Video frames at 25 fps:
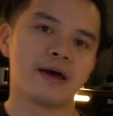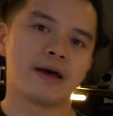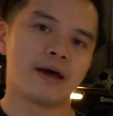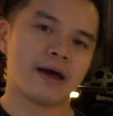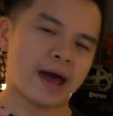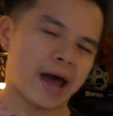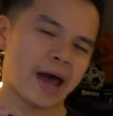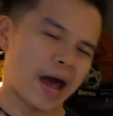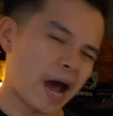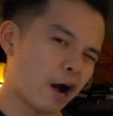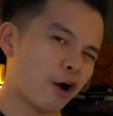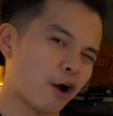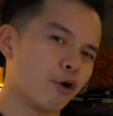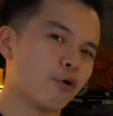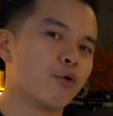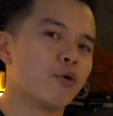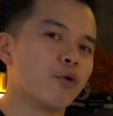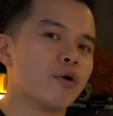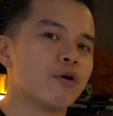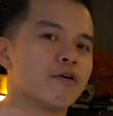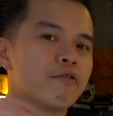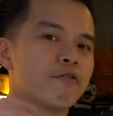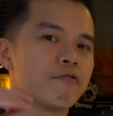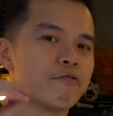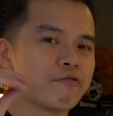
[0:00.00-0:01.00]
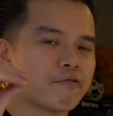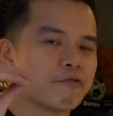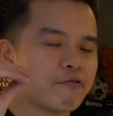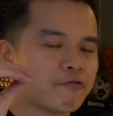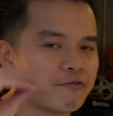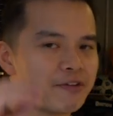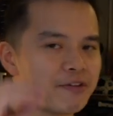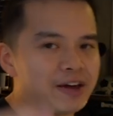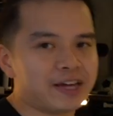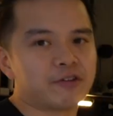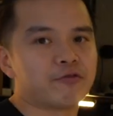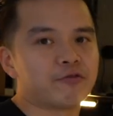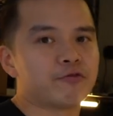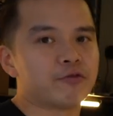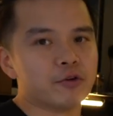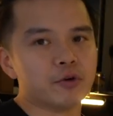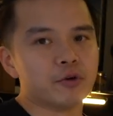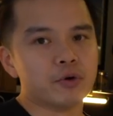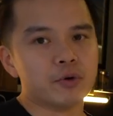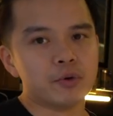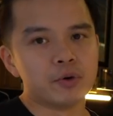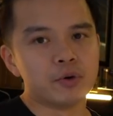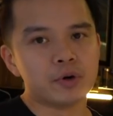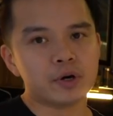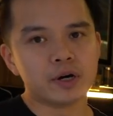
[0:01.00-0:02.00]
how
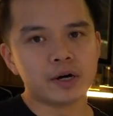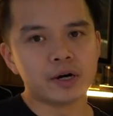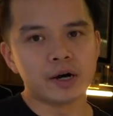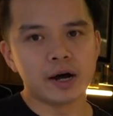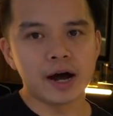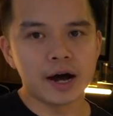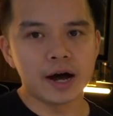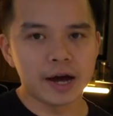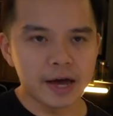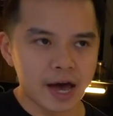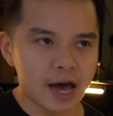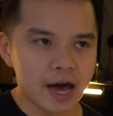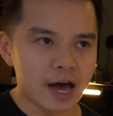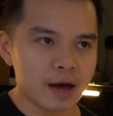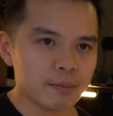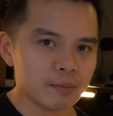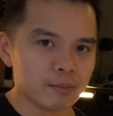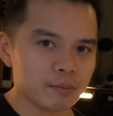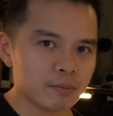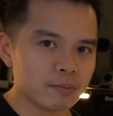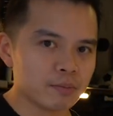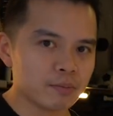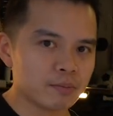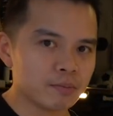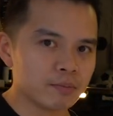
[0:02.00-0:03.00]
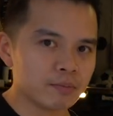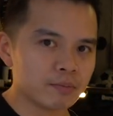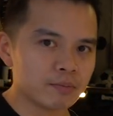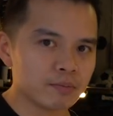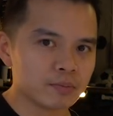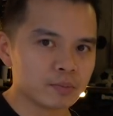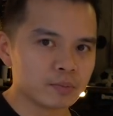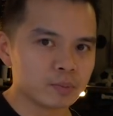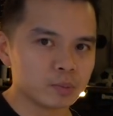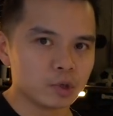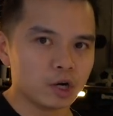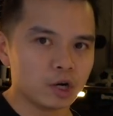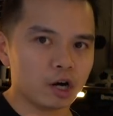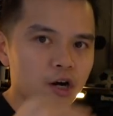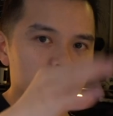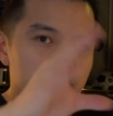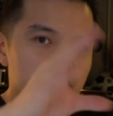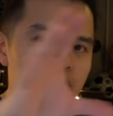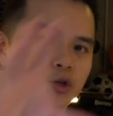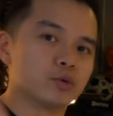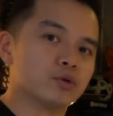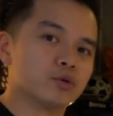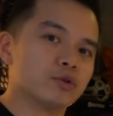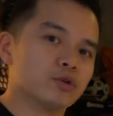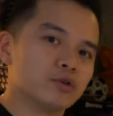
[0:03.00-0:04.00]
thankful I am of
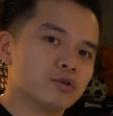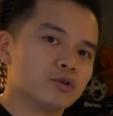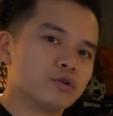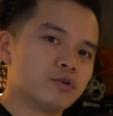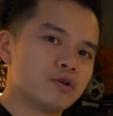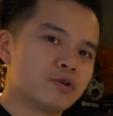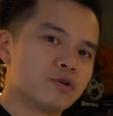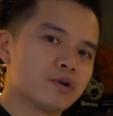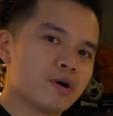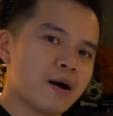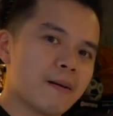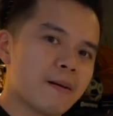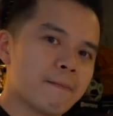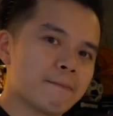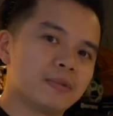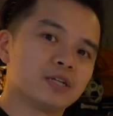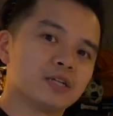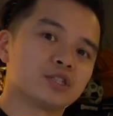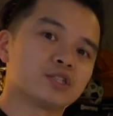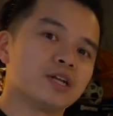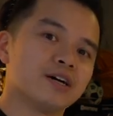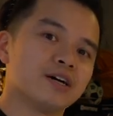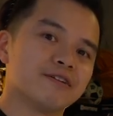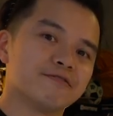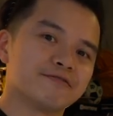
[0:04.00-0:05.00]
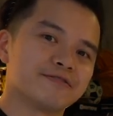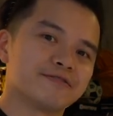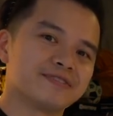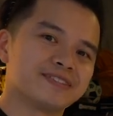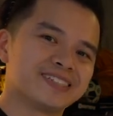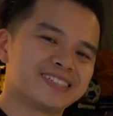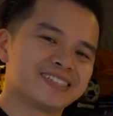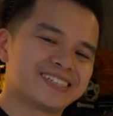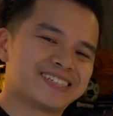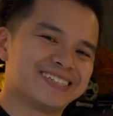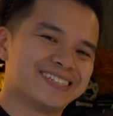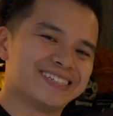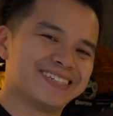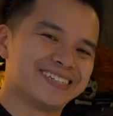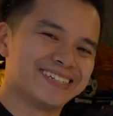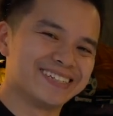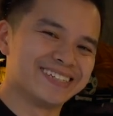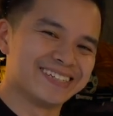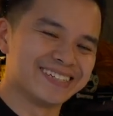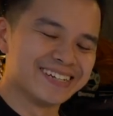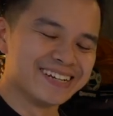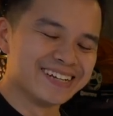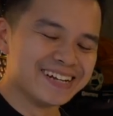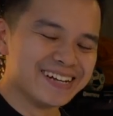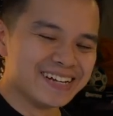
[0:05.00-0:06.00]
you all. Much love.
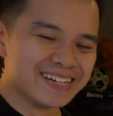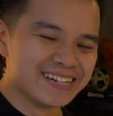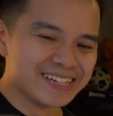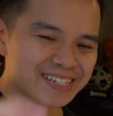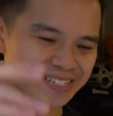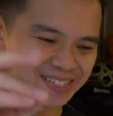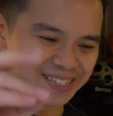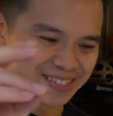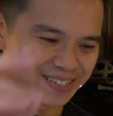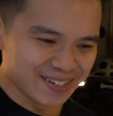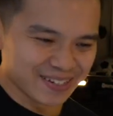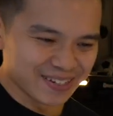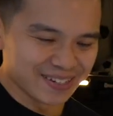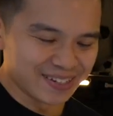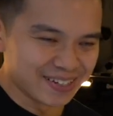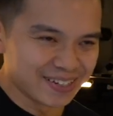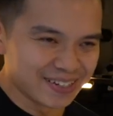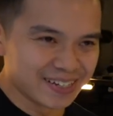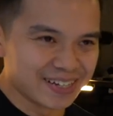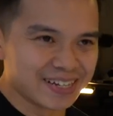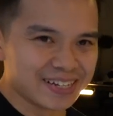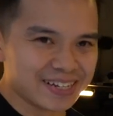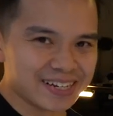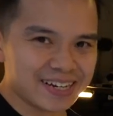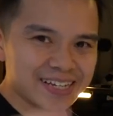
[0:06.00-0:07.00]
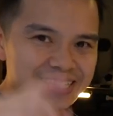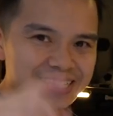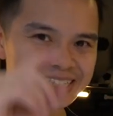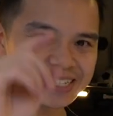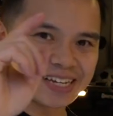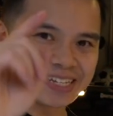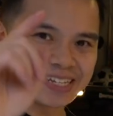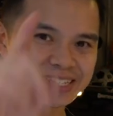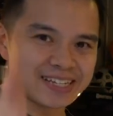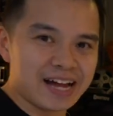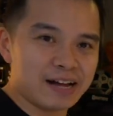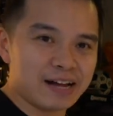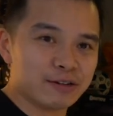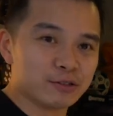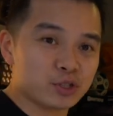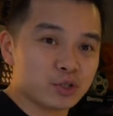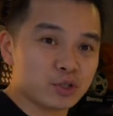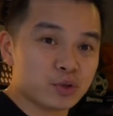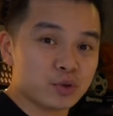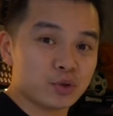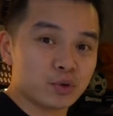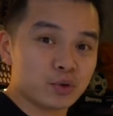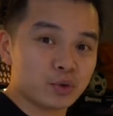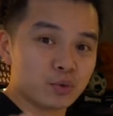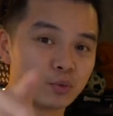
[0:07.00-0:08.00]
So let's get down
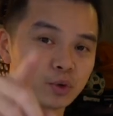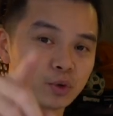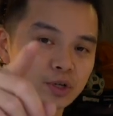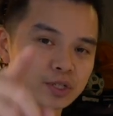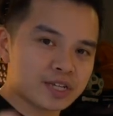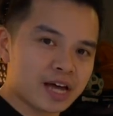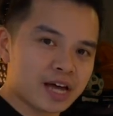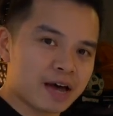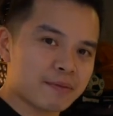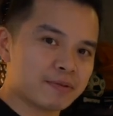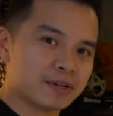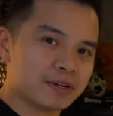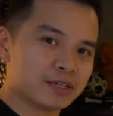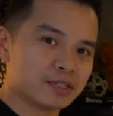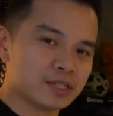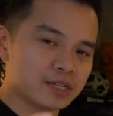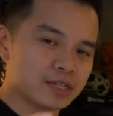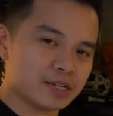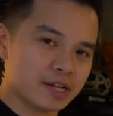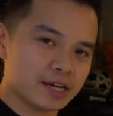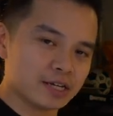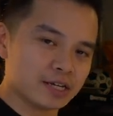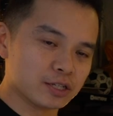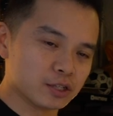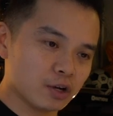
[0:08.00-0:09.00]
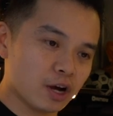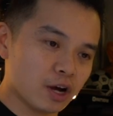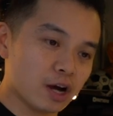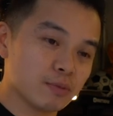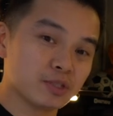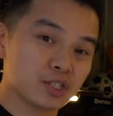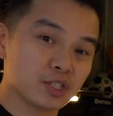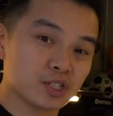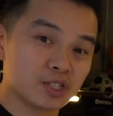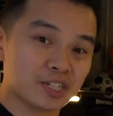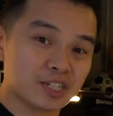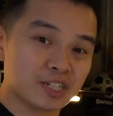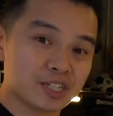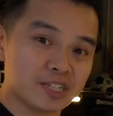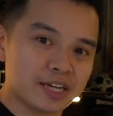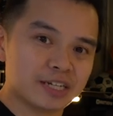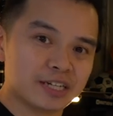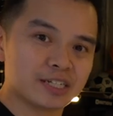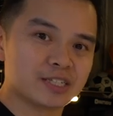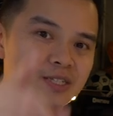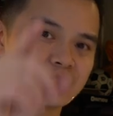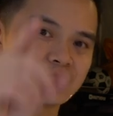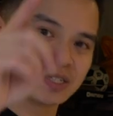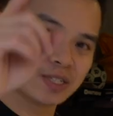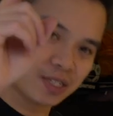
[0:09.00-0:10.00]
to what's happening today. So I'm just going to take a
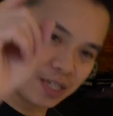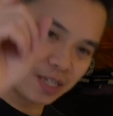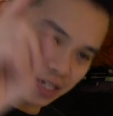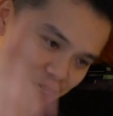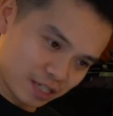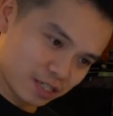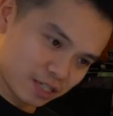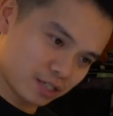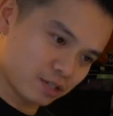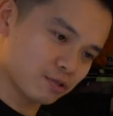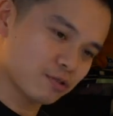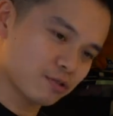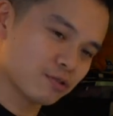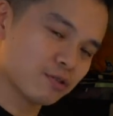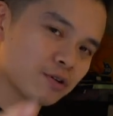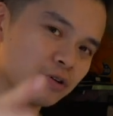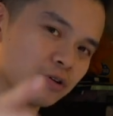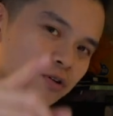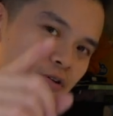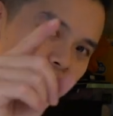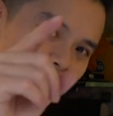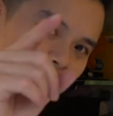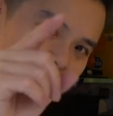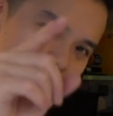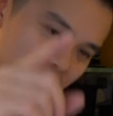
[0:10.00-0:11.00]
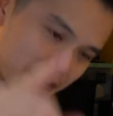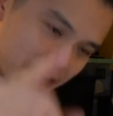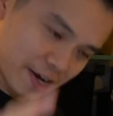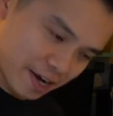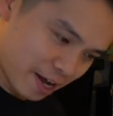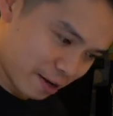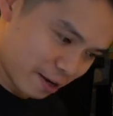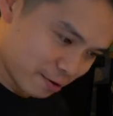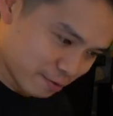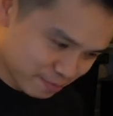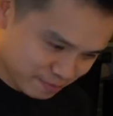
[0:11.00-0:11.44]
seat right now.